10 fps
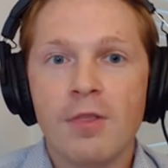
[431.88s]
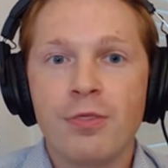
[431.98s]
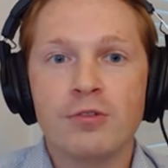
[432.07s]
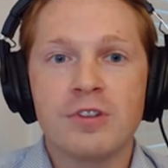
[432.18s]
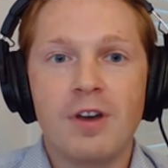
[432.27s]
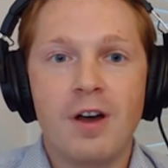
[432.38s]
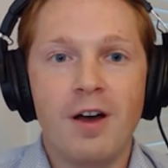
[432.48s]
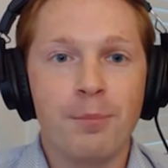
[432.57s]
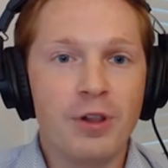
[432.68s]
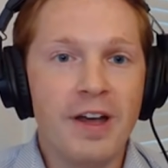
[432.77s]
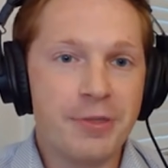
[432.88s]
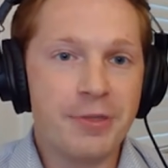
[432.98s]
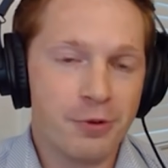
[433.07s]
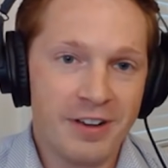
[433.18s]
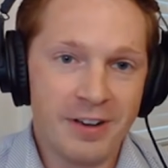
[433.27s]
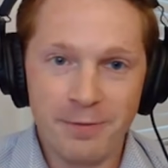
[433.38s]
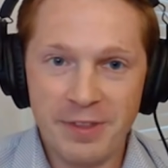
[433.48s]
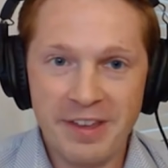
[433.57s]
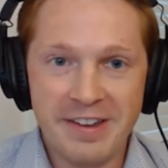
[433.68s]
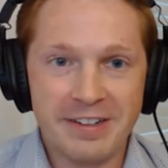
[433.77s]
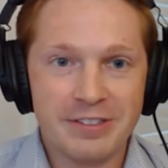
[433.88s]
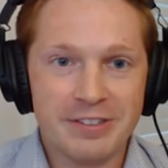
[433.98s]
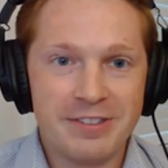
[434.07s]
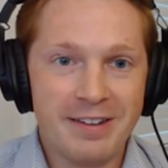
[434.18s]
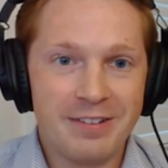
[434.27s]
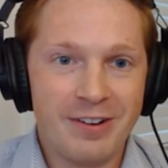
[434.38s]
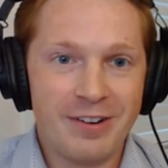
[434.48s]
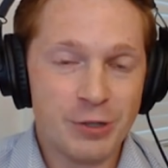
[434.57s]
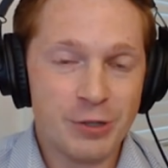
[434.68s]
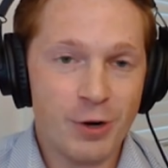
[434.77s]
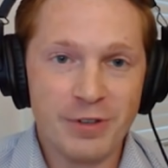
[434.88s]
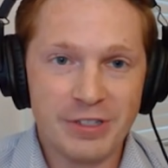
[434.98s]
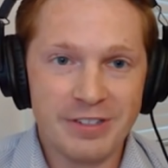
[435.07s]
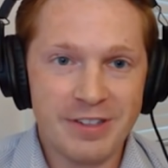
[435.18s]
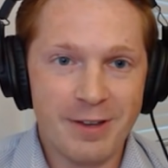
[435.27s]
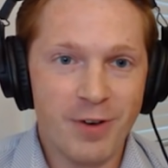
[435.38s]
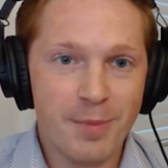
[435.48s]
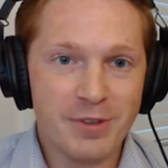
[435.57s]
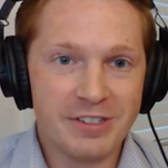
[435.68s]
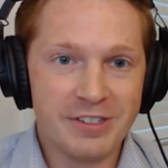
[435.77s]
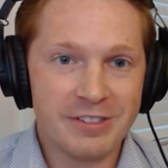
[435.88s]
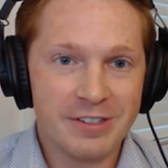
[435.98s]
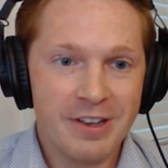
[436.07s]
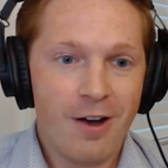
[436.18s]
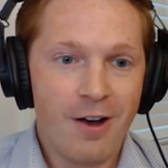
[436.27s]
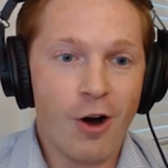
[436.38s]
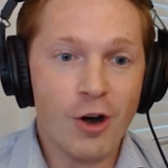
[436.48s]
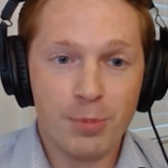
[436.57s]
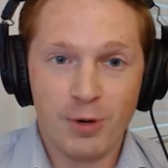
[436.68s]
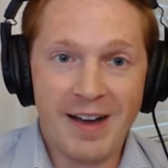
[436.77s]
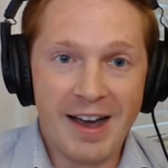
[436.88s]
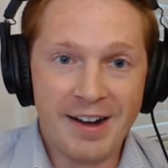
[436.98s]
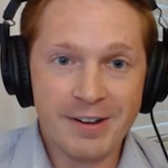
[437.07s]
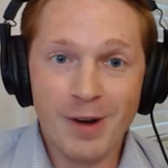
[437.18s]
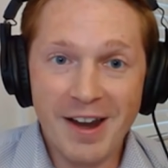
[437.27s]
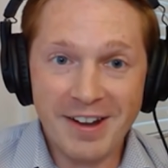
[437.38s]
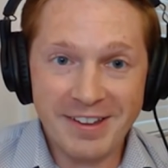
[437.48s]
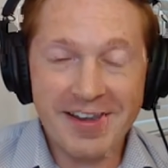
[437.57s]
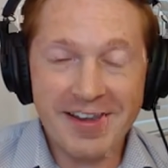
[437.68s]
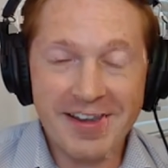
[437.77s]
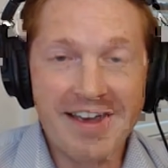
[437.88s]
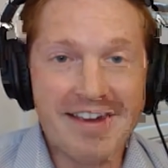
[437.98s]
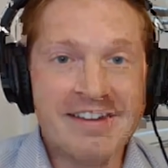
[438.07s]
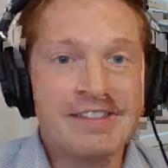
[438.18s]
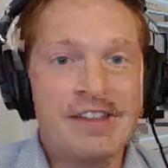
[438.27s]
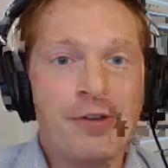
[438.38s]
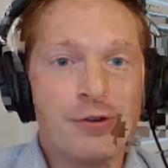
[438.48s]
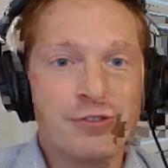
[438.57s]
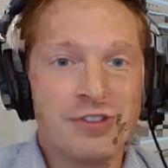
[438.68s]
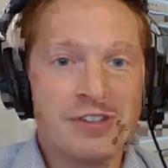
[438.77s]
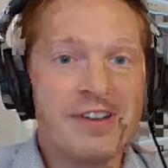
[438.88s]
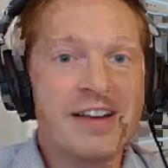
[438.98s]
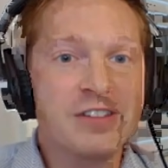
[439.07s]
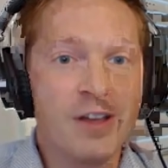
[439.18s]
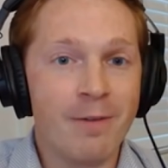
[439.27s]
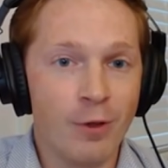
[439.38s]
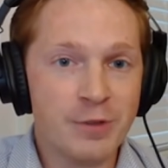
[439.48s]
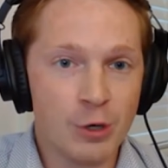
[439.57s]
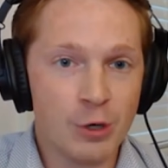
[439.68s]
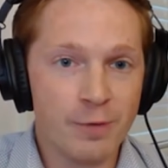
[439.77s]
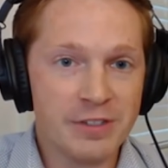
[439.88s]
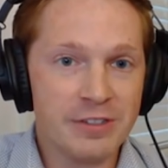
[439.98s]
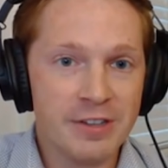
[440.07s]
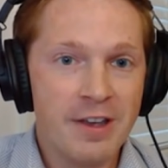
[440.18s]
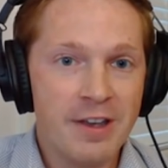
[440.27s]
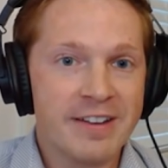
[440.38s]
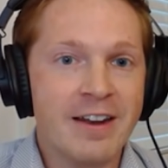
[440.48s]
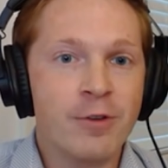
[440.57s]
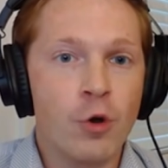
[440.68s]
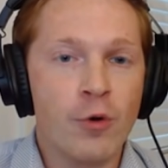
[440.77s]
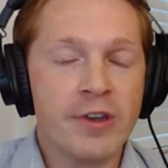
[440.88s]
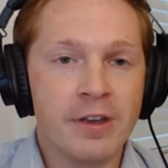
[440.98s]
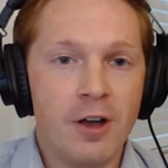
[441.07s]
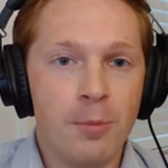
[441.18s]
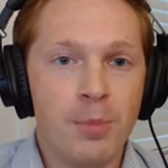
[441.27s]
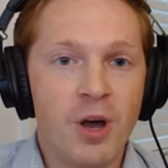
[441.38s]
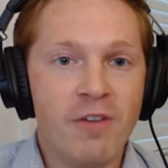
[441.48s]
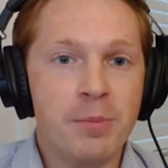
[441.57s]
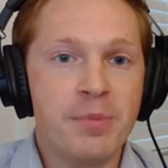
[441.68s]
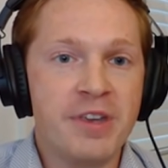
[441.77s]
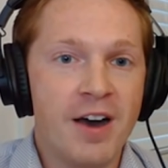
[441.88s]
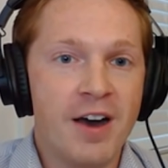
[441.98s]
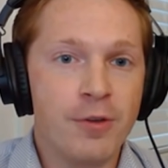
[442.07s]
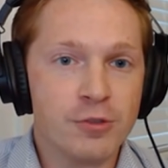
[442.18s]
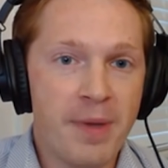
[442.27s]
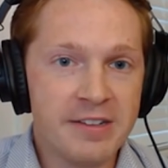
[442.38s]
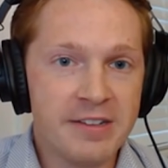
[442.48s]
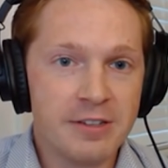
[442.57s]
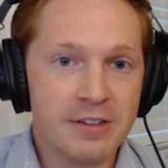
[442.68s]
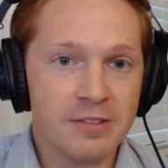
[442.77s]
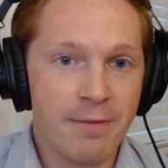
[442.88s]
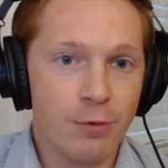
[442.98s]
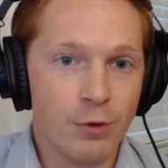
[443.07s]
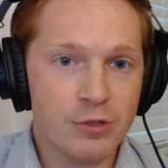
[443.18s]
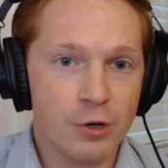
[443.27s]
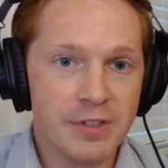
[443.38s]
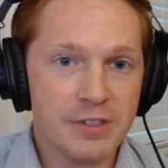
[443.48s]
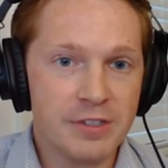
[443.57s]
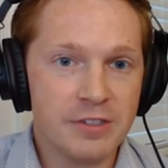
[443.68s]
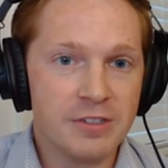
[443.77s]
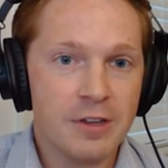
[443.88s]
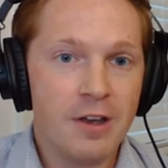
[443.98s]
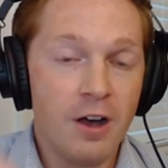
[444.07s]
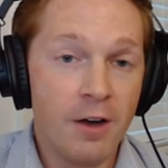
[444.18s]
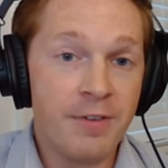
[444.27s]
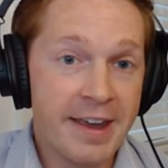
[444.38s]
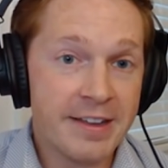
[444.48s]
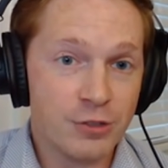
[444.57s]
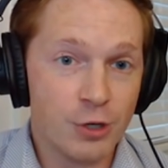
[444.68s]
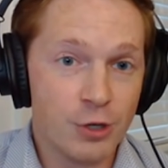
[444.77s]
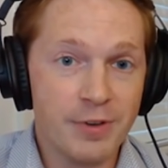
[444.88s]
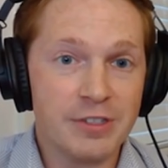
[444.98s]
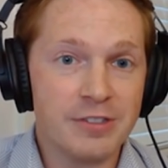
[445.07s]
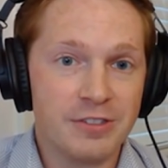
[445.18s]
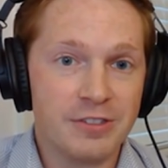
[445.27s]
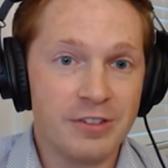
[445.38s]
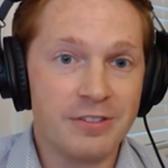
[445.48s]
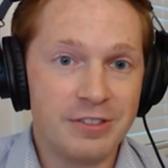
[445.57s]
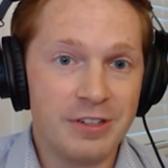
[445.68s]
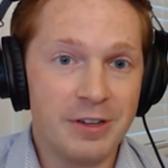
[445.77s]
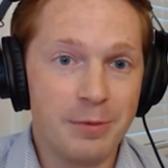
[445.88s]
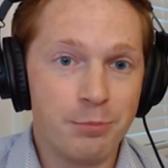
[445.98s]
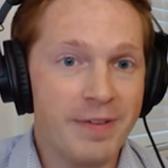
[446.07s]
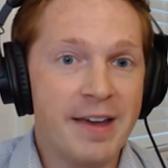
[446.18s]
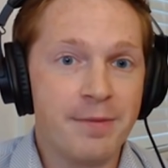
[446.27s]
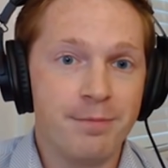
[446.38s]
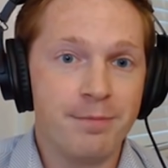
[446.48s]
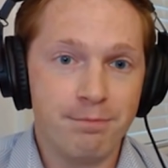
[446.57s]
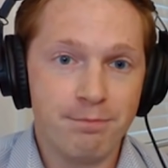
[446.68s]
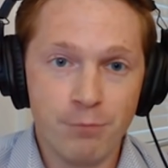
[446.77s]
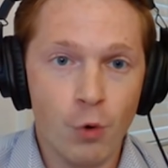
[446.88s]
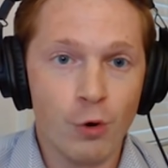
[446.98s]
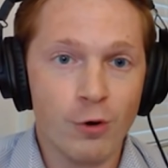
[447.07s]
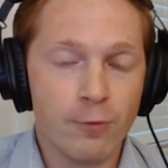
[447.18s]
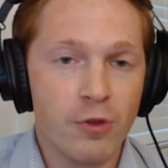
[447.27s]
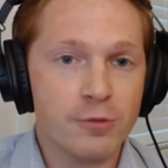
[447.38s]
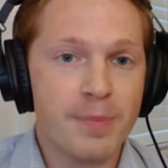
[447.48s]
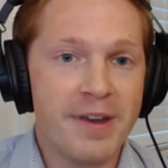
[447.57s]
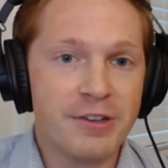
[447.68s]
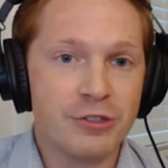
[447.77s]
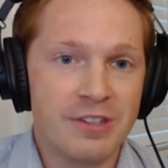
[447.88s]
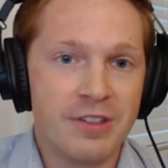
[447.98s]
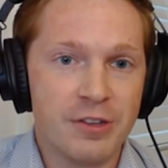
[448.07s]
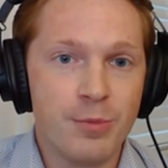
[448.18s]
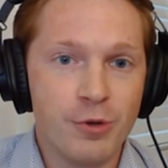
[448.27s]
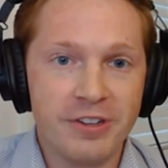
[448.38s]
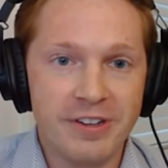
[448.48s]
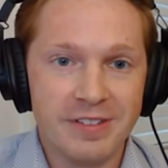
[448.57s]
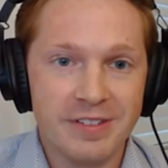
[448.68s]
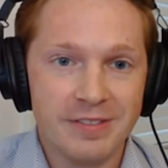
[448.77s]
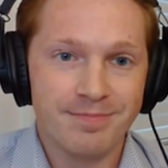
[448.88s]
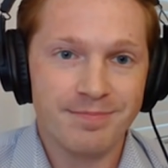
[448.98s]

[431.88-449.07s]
there's a plethora of things that and services that pharmacies are providing already today. And then there's this next level of services kind of going above and beyond those basic level services of enhanced services to, to provide more for those patients in the community.